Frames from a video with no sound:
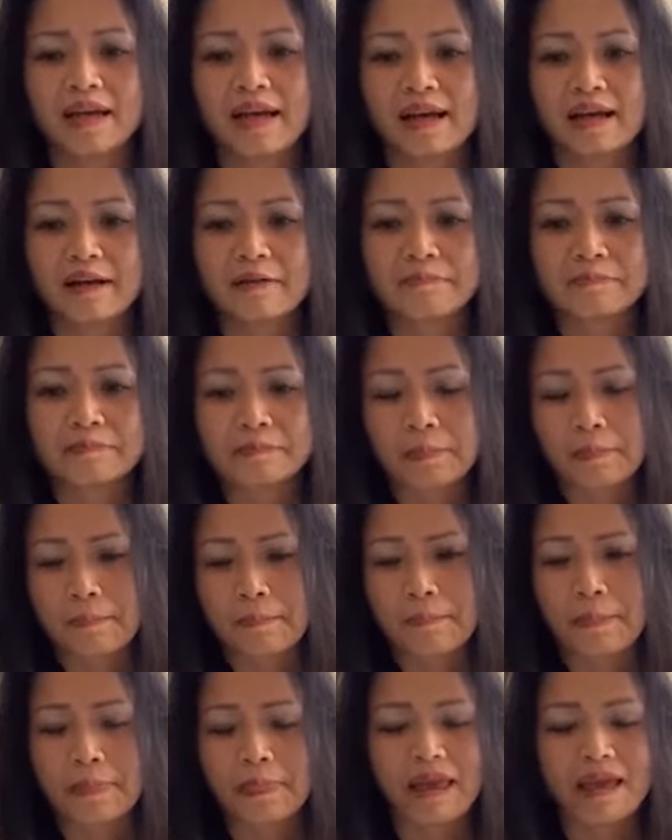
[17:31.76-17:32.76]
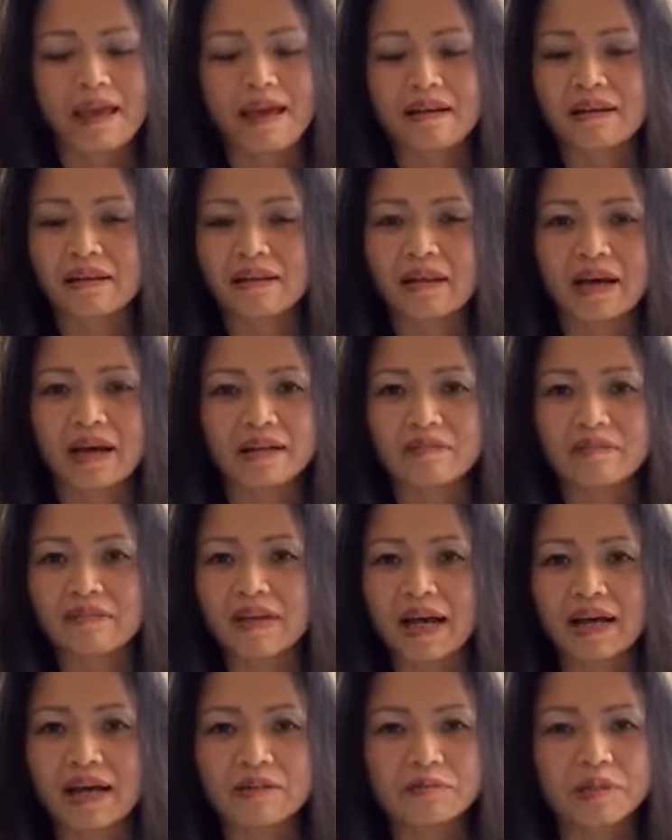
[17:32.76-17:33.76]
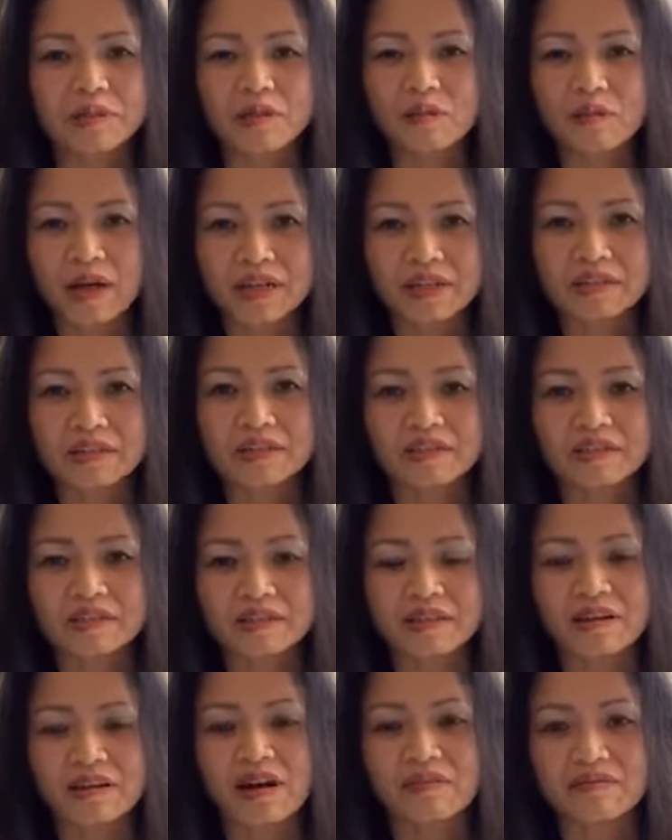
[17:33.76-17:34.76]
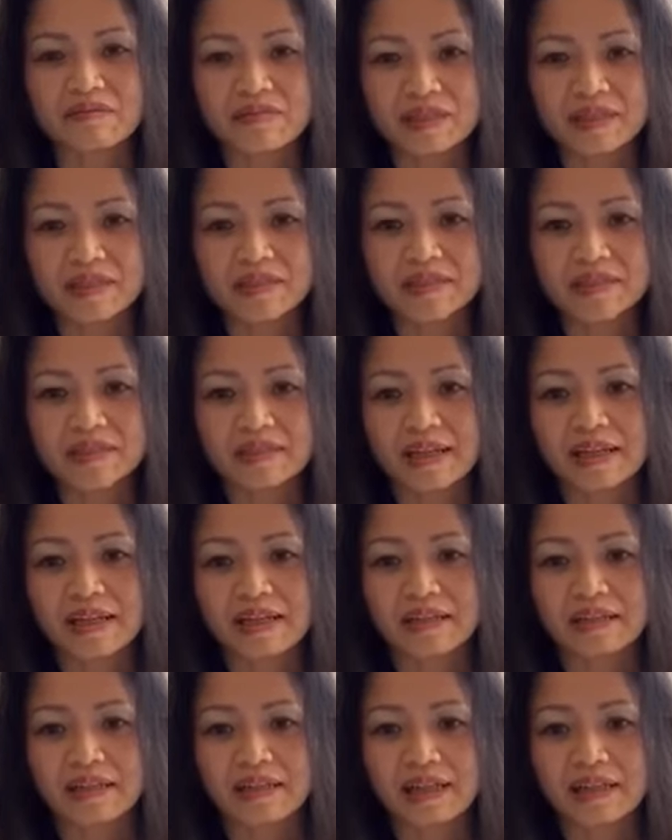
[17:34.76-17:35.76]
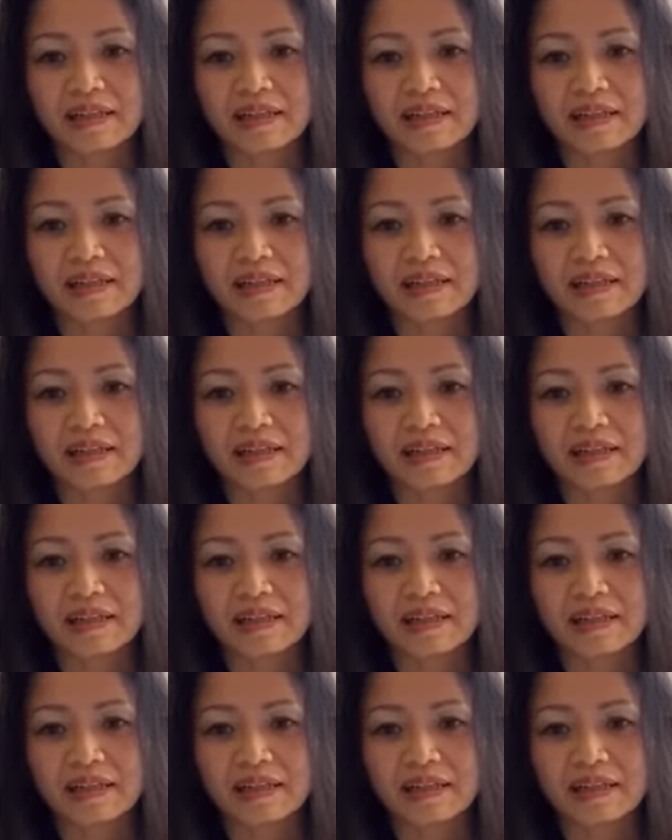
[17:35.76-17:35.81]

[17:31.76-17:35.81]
Um, and a lot of that requires the confidence and,